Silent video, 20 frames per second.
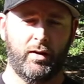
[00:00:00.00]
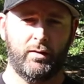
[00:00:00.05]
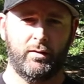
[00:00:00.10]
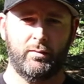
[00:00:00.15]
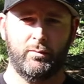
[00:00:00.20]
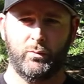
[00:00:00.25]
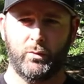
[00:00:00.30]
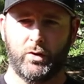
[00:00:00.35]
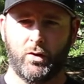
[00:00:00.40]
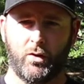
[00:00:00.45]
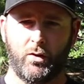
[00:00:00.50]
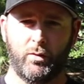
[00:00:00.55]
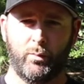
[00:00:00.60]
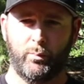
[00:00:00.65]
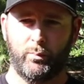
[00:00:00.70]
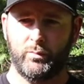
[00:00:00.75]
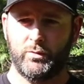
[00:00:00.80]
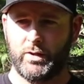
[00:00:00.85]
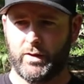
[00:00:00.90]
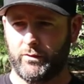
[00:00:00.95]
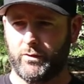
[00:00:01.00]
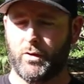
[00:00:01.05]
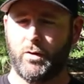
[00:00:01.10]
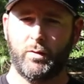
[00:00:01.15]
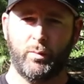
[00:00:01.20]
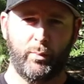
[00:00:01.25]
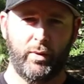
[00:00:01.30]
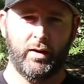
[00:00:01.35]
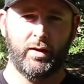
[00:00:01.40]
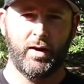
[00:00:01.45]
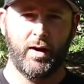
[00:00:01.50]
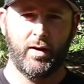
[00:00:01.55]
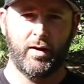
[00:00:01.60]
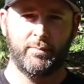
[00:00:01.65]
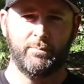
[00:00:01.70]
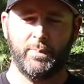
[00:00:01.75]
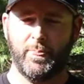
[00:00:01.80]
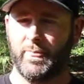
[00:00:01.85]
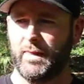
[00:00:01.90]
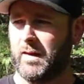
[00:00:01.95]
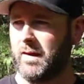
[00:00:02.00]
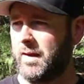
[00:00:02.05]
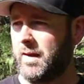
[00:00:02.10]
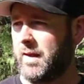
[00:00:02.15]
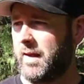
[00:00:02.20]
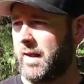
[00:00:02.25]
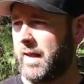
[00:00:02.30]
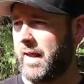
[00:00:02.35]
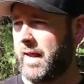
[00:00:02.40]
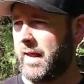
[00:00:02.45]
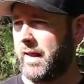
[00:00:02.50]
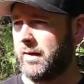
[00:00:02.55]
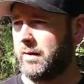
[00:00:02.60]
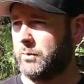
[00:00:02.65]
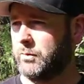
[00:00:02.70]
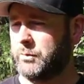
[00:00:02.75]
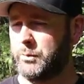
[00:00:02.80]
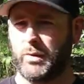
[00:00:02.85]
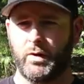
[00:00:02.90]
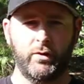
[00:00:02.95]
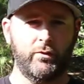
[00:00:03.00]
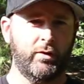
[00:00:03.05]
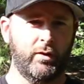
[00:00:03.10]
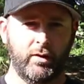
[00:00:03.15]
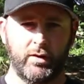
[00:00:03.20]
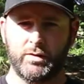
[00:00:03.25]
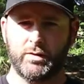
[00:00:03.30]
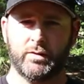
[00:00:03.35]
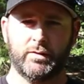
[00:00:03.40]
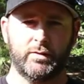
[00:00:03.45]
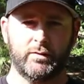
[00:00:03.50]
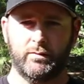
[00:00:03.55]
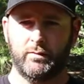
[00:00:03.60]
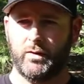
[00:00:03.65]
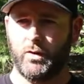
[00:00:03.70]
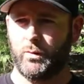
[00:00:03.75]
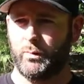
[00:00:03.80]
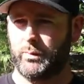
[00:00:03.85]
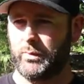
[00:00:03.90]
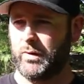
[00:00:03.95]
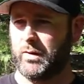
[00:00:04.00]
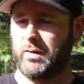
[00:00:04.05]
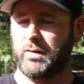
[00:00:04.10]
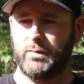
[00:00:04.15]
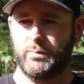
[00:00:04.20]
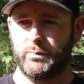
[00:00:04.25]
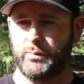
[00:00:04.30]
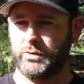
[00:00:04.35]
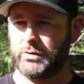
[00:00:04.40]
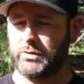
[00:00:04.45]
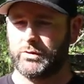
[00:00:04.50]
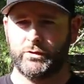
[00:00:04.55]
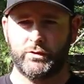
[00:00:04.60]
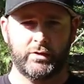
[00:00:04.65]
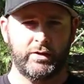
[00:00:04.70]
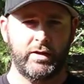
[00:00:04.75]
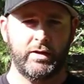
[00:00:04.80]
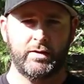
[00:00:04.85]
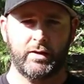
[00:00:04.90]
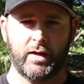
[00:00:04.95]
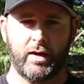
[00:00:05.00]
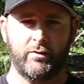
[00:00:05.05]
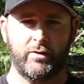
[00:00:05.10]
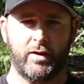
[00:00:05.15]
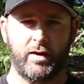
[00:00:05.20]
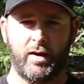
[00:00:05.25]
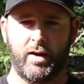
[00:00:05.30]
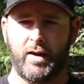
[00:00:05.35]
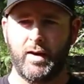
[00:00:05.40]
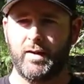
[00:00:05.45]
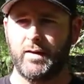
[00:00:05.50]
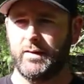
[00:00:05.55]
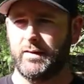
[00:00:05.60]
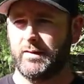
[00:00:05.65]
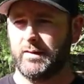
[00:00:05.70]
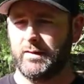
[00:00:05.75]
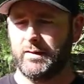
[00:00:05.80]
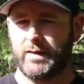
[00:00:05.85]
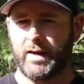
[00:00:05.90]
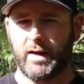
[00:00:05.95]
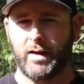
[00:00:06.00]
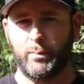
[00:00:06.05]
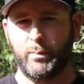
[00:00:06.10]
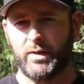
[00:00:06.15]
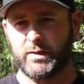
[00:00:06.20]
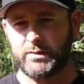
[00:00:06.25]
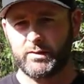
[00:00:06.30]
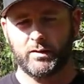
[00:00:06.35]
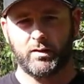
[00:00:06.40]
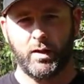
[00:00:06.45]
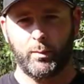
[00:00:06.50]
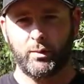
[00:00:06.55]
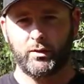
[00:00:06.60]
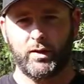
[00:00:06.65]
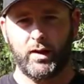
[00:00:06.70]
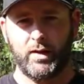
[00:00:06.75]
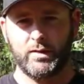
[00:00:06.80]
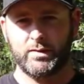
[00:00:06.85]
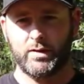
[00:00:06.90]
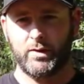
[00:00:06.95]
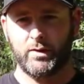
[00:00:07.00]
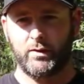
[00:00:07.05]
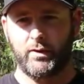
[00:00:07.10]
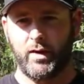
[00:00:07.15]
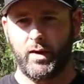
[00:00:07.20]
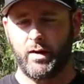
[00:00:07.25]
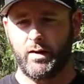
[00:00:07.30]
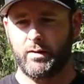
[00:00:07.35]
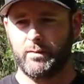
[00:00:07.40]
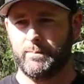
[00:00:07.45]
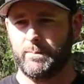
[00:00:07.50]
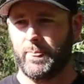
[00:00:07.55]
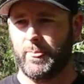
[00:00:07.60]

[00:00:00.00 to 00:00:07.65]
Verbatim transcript: in, calling the, Jeff calling the big nine, and it was pretty religious, you know, pretty strategic every day. Kind of missed a couple days here and there,